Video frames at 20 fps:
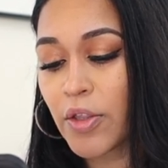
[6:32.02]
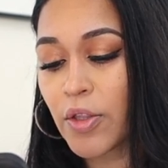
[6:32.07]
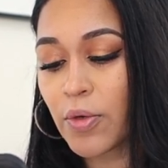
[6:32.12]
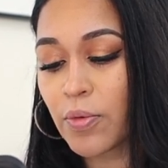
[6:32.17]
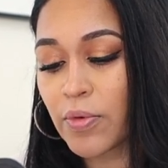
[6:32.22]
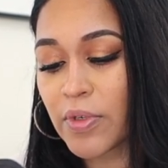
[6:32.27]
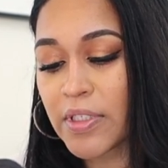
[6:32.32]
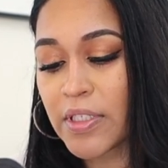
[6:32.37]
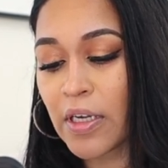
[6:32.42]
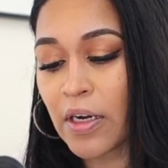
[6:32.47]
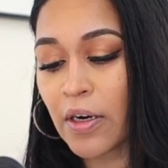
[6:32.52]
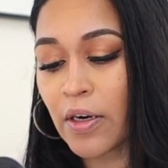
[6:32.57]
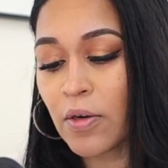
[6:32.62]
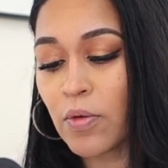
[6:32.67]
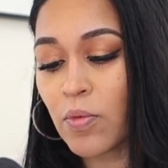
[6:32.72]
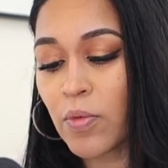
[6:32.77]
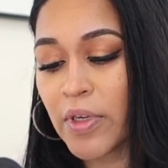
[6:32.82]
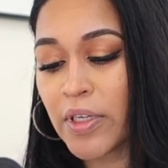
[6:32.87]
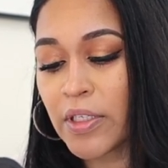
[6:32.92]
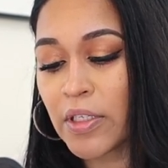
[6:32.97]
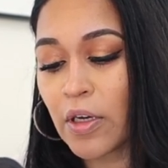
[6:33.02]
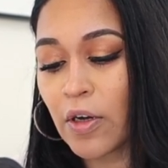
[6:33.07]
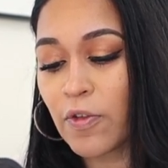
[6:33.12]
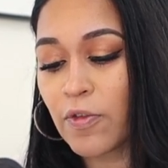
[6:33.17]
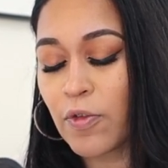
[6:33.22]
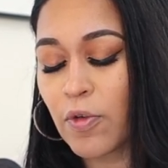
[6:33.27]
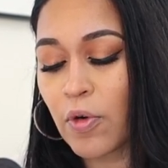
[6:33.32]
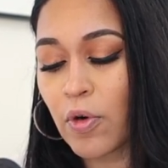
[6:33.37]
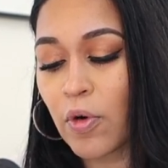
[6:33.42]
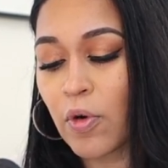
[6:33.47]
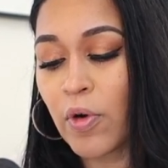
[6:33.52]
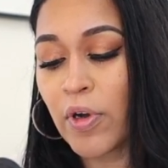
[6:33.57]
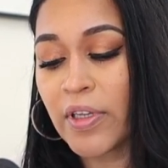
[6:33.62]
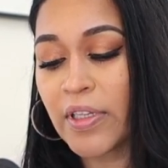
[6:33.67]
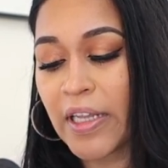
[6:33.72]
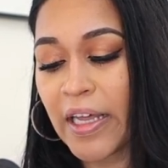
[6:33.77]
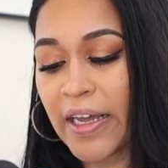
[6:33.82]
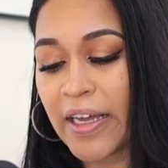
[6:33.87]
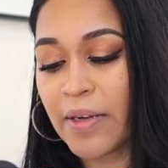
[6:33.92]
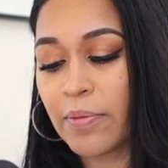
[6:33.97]
The return window for
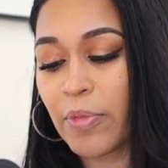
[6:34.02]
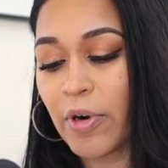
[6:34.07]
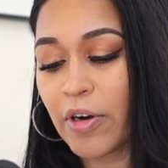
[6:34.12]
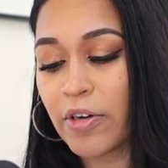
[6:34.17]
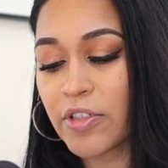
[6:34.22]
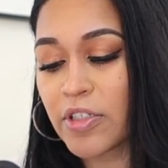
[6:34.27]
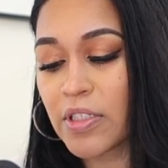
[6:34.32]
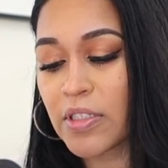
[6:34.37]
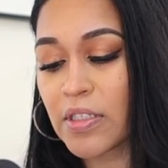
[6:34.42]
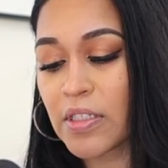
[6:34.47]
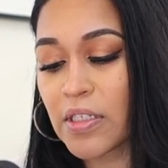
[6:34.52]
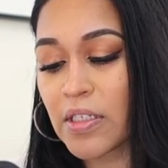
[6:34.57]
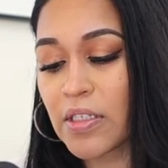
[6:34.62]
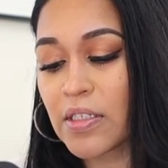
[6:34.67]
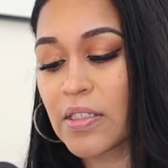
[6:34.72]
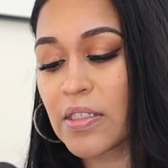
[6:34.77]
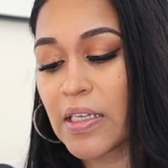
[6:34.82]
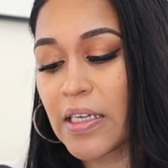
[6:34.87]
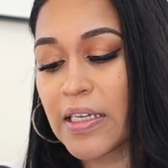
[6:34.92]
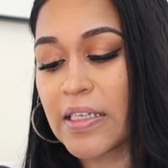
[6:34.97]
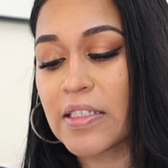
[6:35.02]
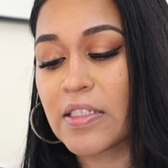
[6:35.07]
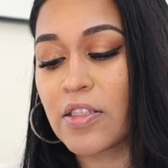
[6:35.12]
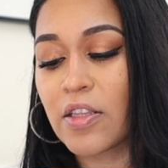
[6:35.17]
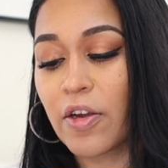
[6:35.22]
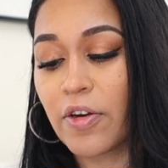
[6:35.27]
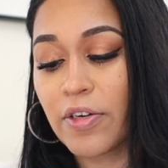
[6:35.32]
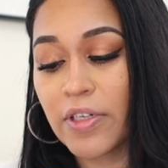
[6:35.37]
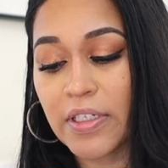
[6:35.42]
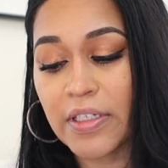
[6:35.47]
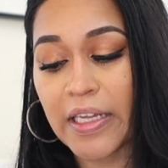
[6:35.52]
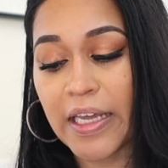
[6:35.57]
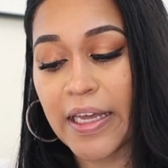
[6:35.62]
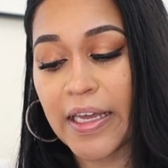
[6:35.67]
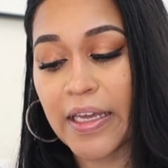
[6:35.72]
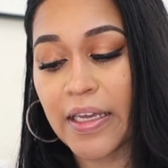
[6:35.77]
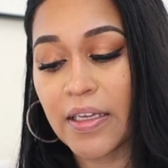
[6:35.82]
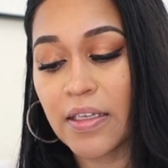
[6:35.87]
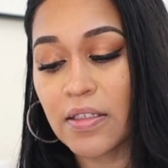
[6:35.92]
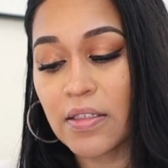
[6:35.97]
online purchases is thirty
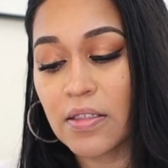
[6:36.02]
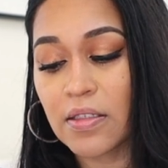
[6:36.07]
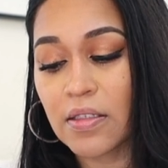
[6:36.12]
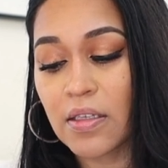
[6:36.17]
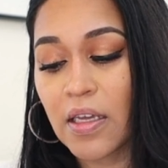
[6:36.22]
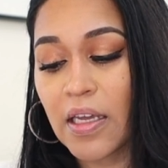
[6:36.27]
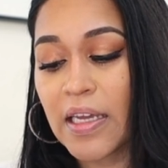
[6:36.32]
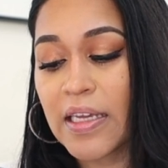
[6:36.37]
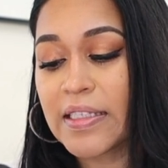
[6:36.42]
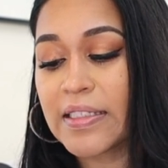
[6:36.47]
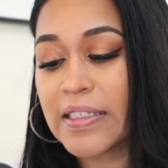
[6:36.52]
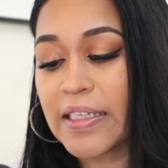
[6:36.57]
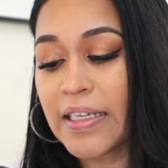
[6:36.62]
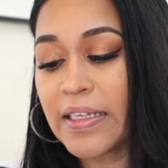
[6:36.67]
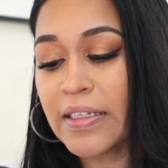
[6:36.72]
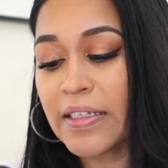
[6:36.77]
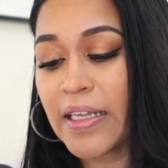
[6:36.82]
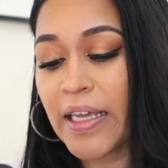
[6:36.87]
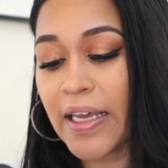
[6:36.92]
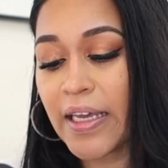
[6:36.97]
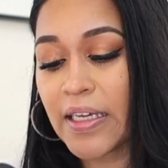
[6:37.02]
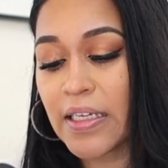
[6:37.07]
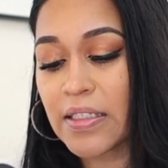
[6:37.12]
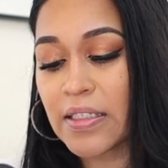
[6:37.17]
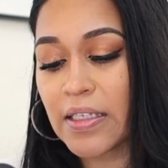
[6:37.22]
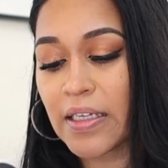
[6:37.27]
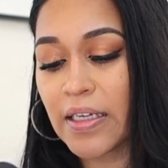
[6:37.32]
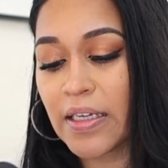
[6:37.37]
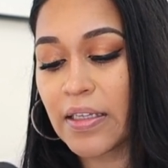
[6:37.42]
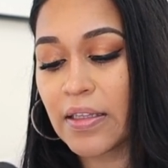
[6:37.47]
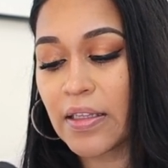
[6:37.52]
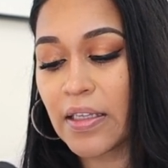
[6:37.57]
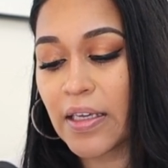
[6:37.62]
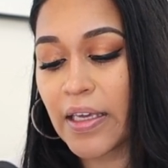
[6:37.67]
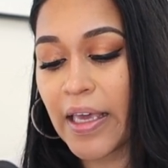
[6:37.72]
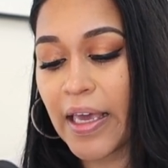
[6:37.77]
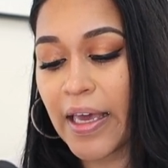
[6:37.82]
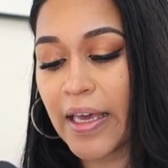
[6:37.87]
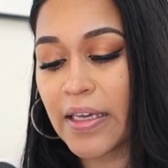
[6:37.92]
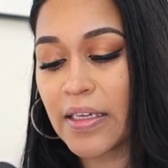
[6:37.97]
days. ten days in the
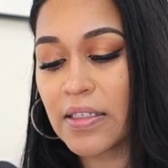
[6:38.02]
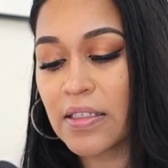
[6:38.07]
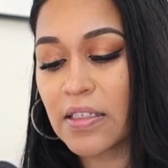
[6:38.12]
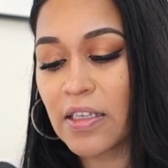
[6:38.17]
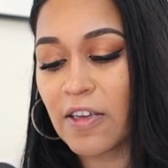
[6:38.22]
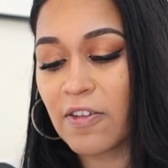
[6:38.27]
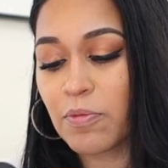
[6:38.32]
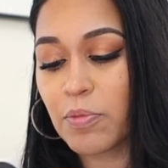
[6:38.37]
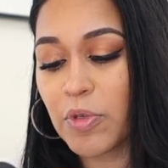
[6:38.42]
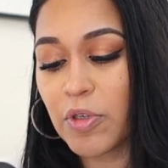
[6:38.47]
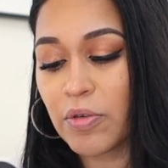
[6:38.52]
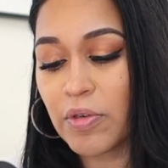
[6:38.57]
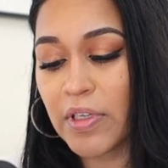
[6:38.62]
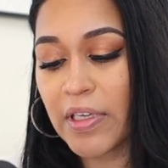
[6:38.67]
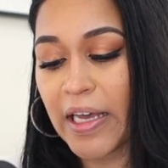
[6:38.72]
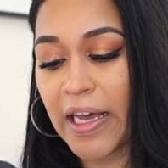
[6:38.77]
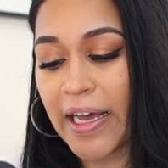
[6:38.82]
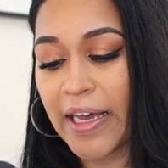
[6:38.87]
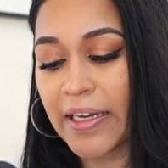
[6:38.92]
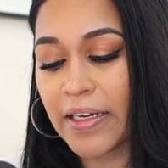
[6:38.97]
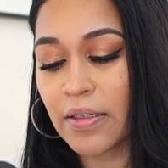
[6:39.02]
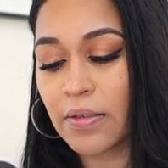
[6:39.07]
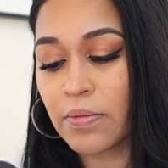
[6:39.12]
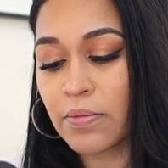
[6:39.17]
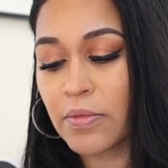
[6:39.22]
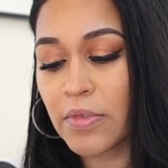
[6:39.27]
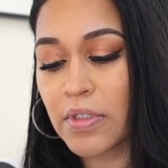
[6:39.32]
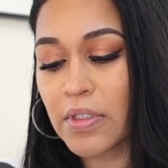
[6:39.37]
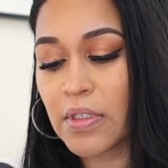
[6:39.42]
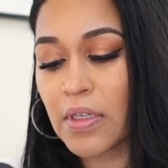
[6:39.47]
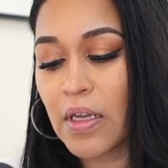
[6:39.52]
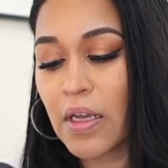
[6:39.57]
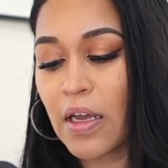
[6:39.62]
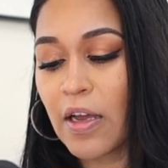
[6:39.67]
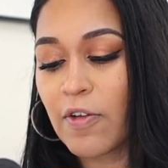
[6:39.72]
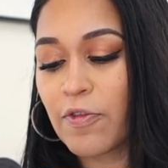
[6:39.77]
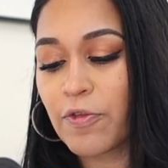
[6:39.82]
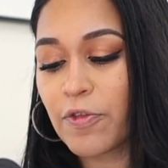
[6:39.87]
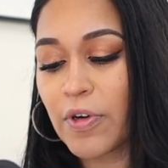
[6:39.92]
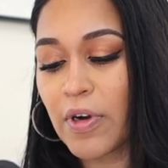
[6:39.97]
case of beauty items
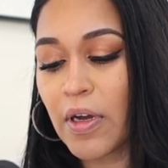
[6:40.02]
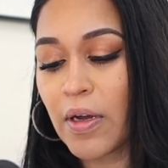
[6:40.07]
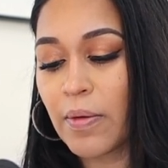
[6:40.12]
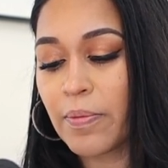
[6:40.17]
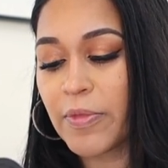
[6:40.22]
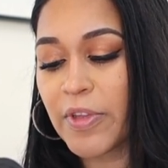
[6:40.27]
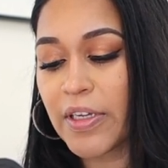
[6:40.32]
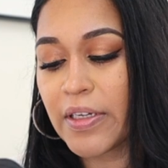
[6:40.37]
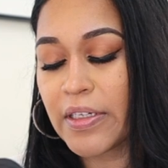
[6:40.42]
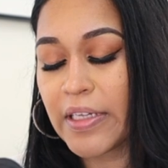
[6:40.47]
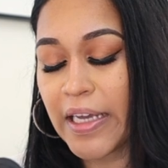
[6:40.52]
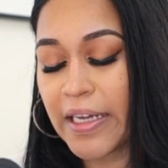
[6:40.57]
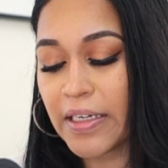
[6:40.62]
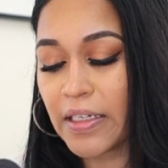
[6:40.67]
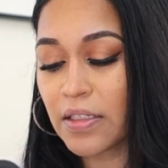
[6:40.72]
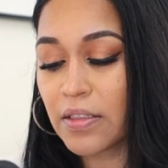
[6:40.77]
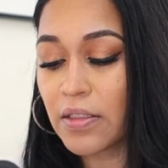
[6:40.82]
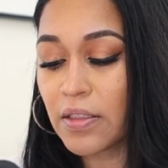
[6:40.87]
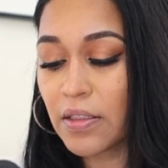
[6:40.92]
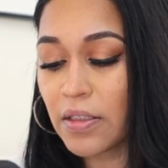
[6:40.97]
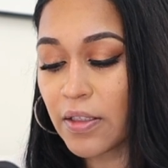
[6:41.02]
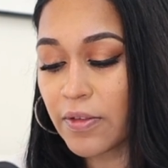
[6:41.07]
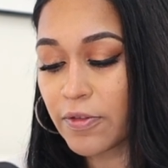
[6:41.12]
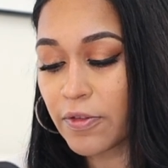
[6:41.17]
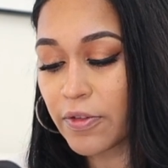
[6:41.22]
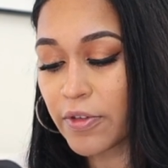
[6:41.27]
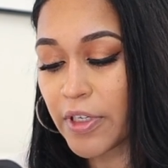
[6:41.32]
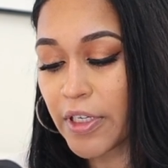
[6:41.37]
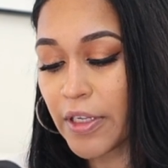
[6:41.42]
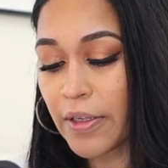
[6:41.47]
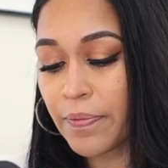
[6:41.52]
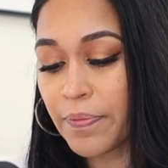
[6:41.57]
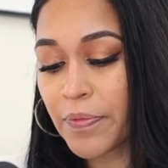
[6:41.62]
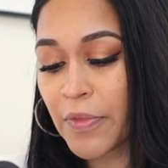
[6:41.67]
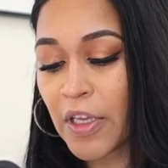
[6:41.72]
from the date of delivery.